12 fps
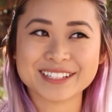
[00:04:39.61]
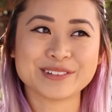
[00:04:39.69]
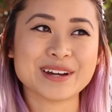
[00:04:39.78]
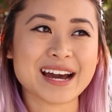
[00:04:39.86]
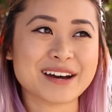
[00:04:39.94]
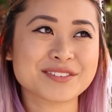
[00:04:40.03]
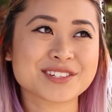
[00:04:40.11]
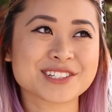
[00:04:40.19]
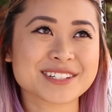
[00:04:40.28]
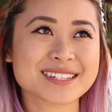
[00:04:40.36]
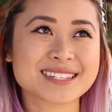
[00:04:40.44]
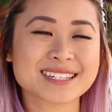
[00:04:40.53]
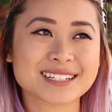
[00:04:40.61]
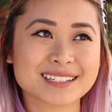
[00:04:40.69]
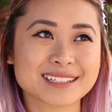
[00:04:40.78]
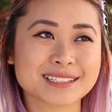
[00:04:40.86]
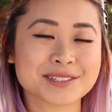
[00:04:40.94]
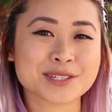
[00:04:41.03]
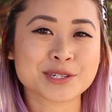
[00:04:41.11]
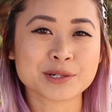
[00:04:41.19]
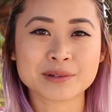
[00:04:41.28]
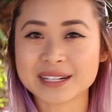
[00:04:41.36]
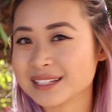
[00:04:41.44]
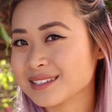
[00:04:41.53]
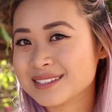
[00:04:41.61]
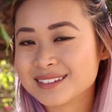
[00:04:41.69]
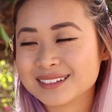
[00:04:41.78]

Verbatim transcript: You have to just do it.